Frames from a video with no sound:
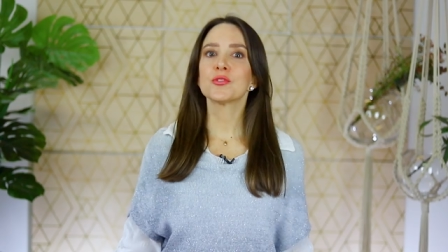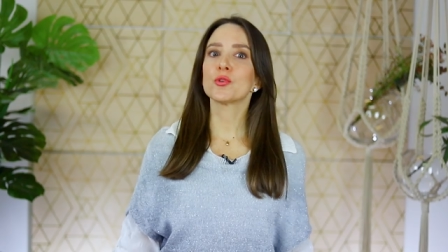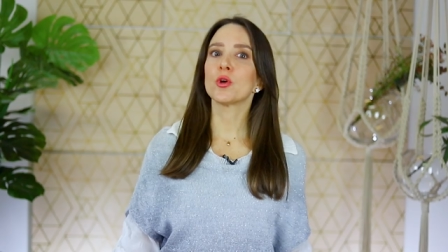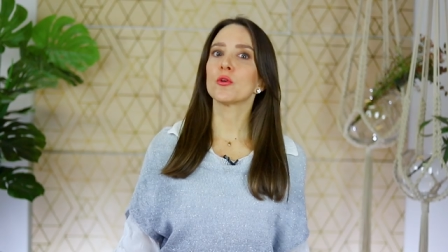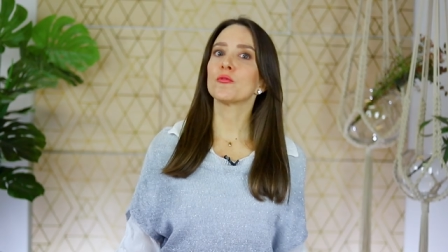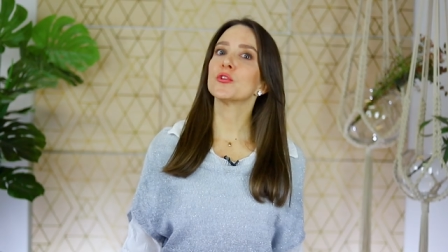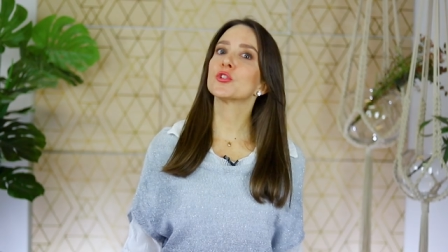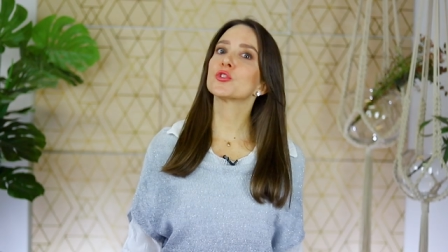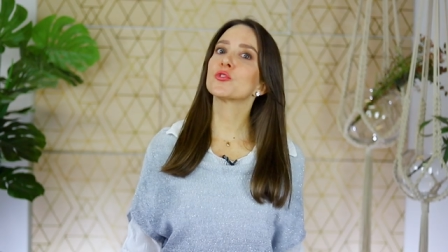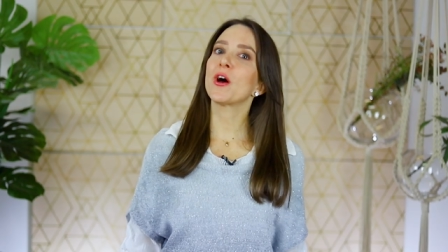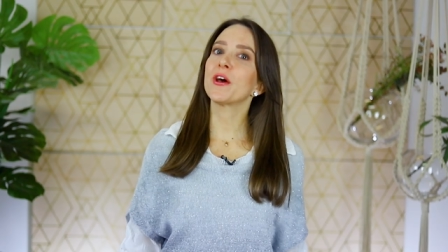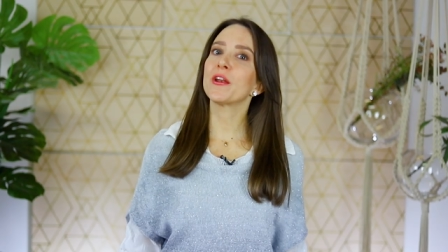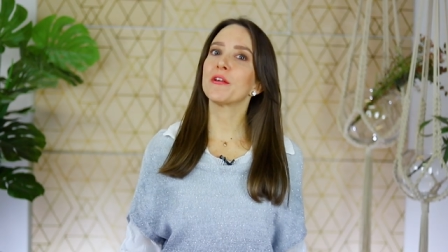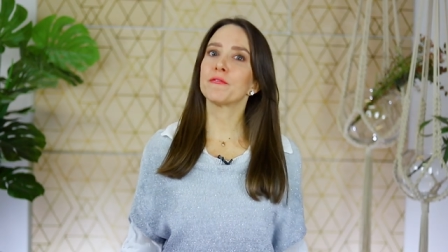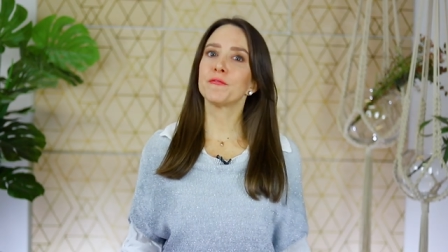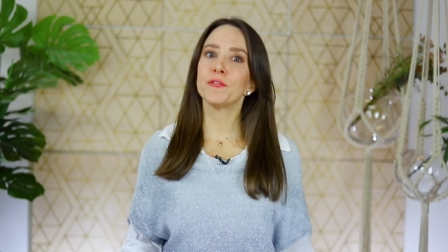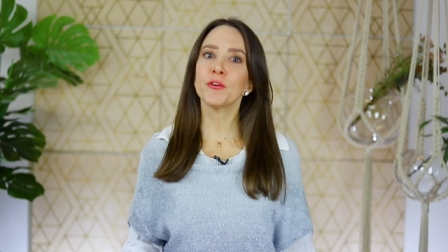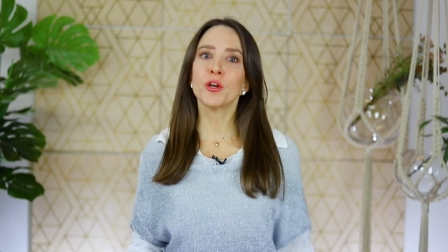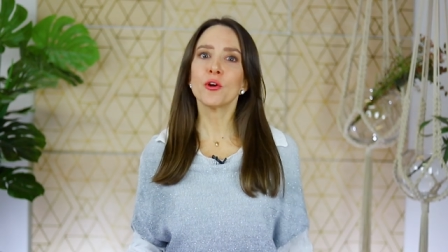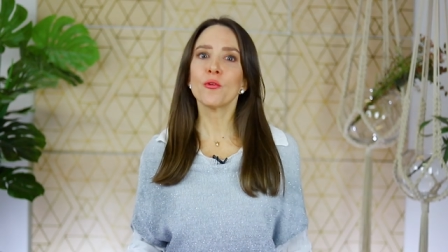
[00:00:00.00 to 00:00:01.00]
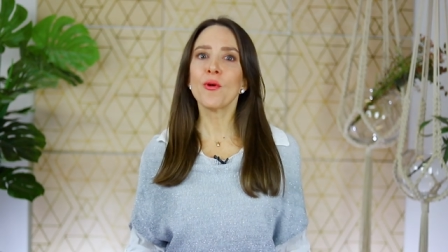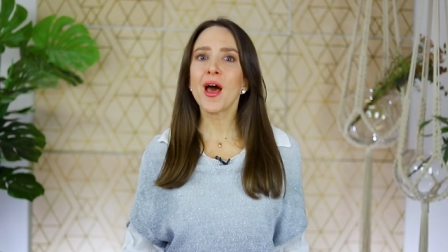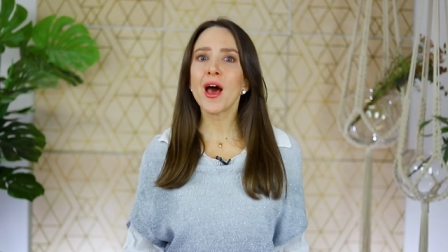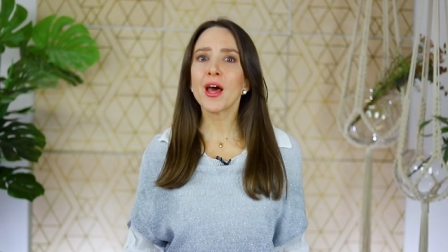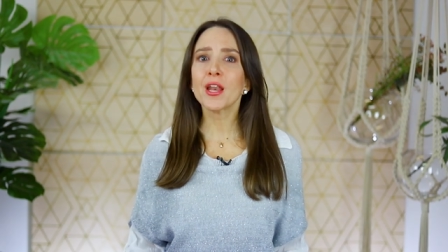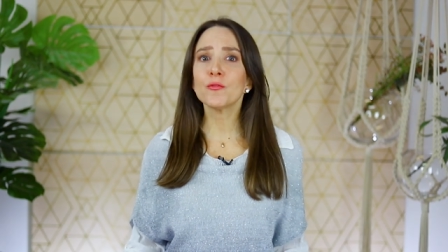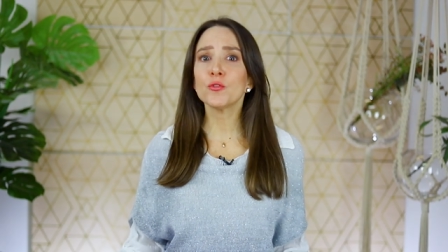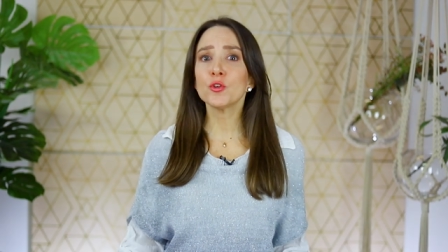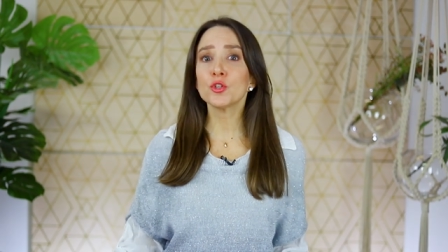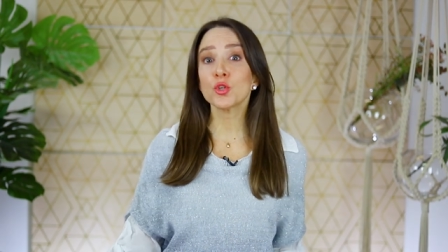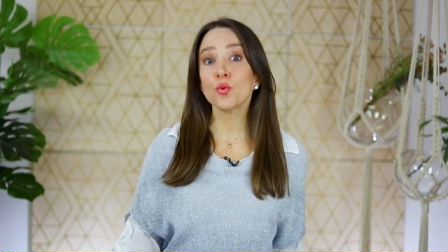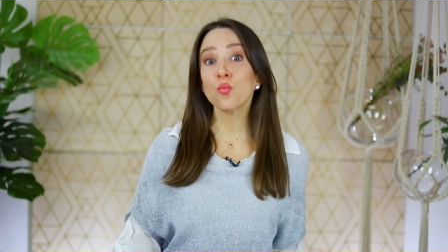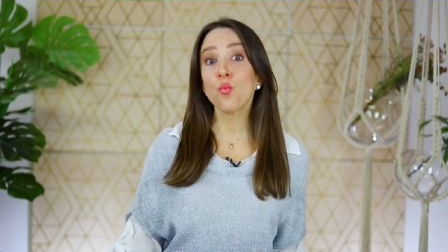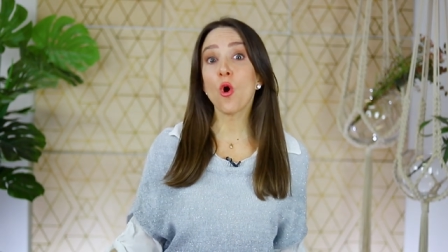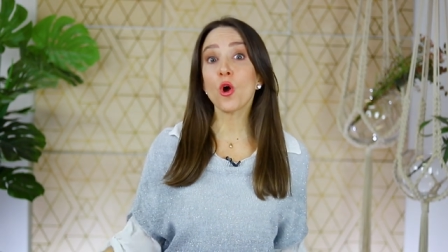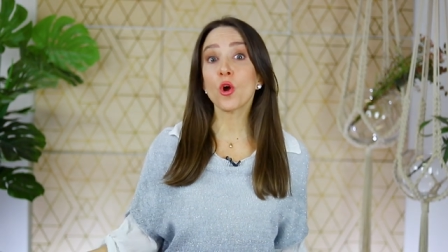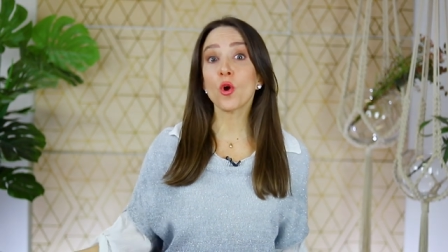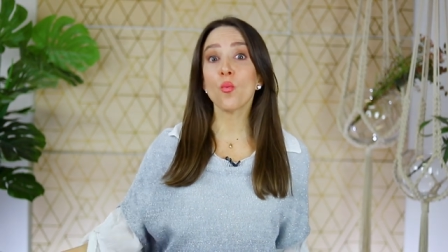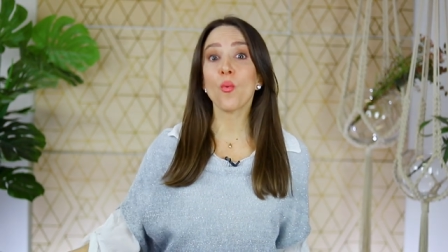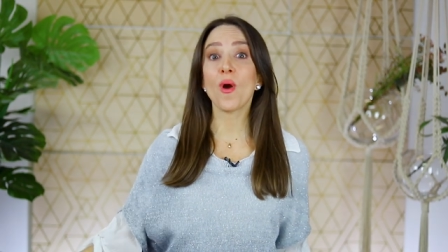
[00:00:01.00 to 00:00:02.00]
So if you're trying to figure out if you should
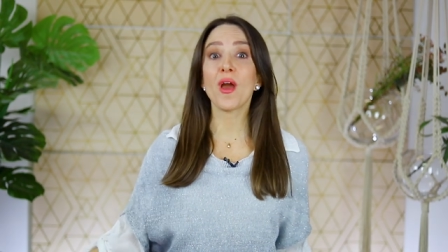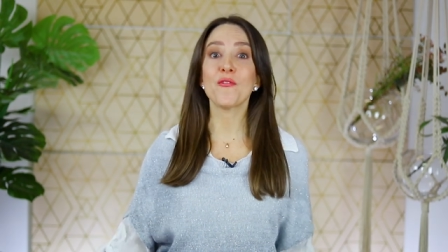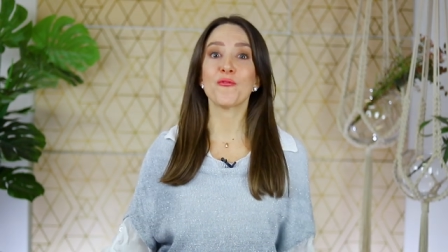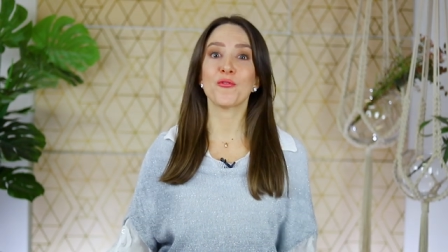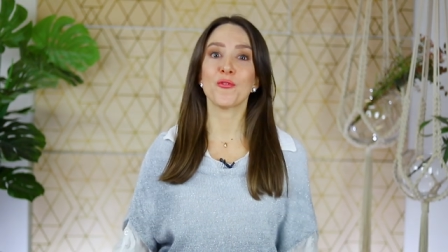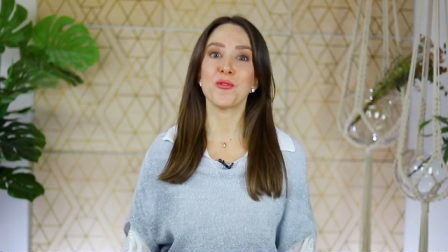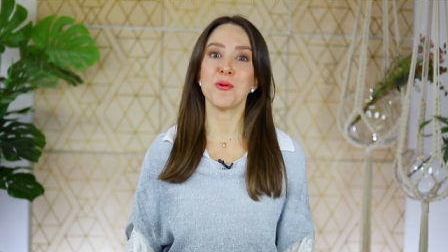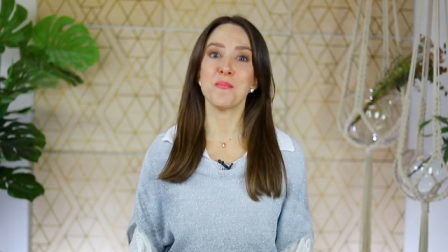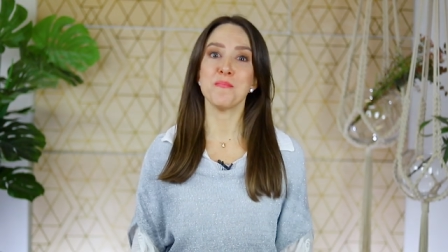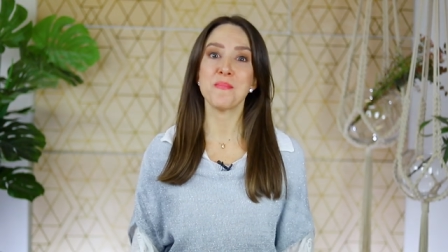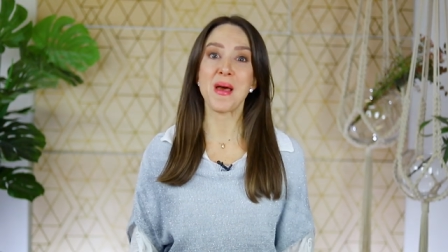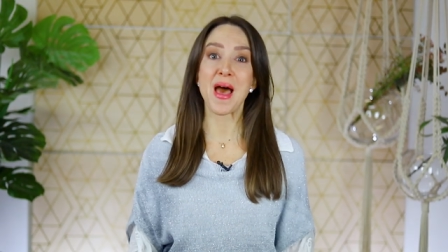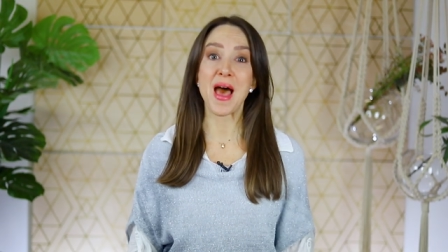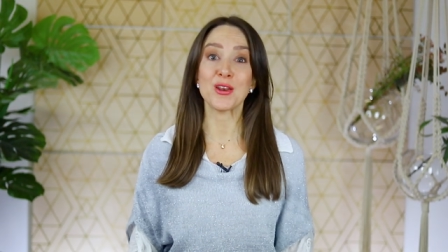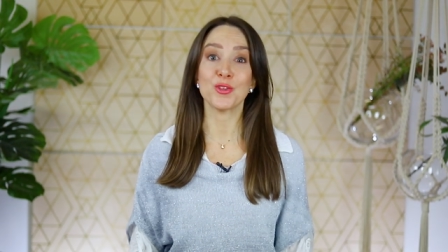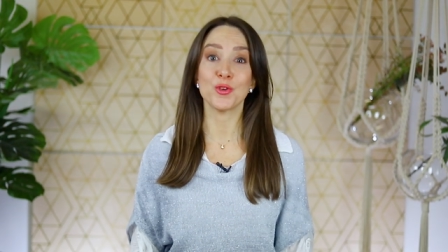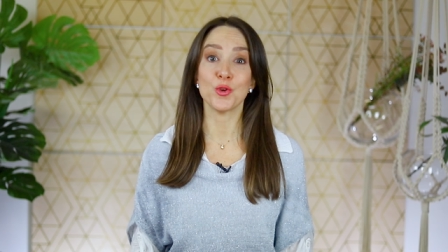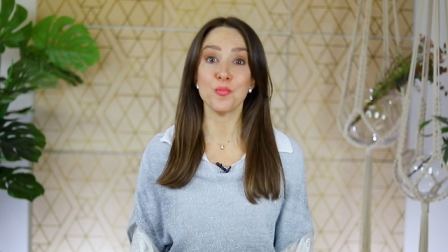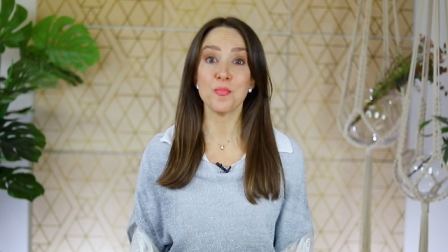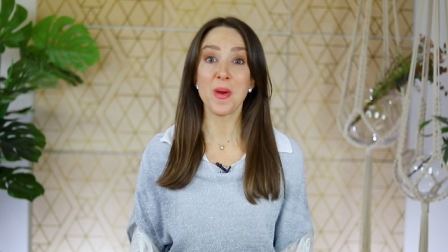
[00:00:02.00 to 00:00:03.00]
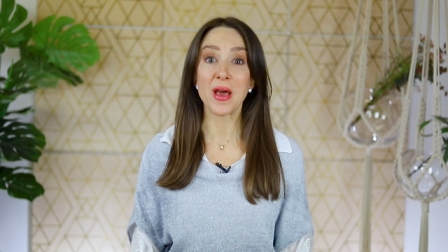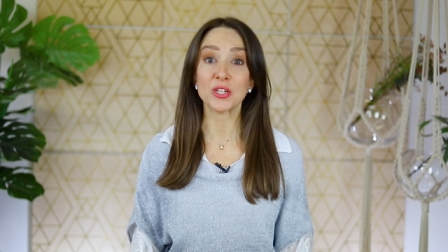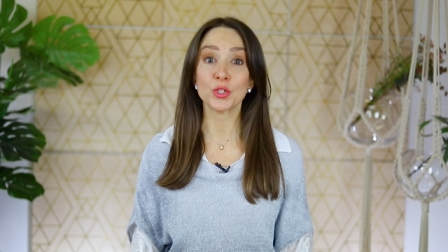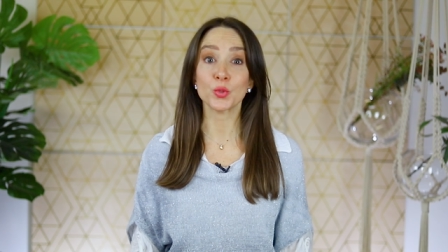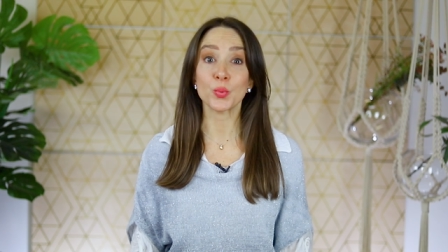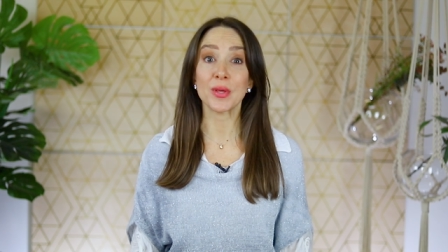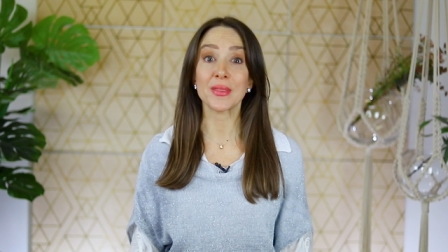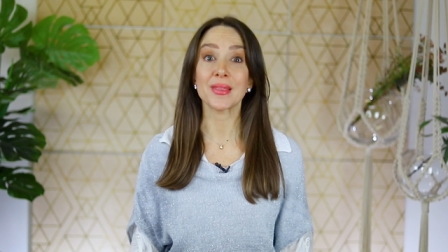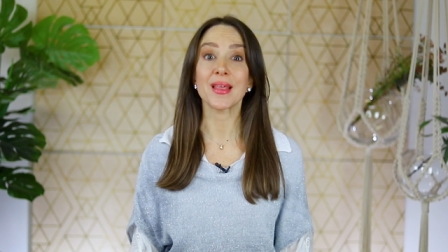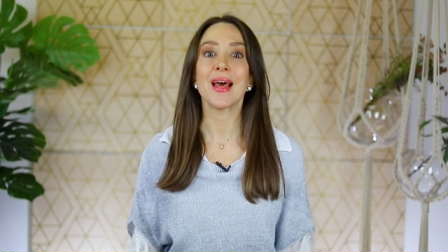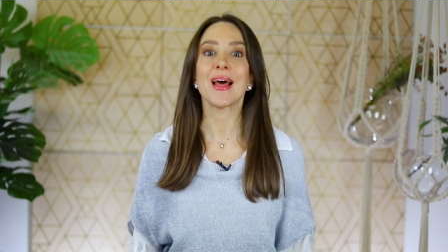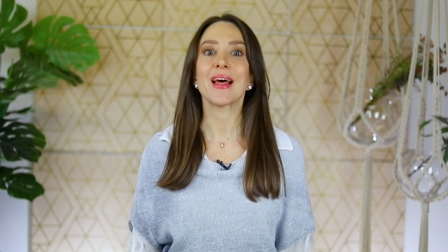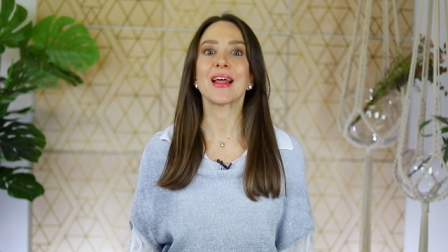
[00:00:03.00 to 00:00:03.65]
walk away from the man you matched with,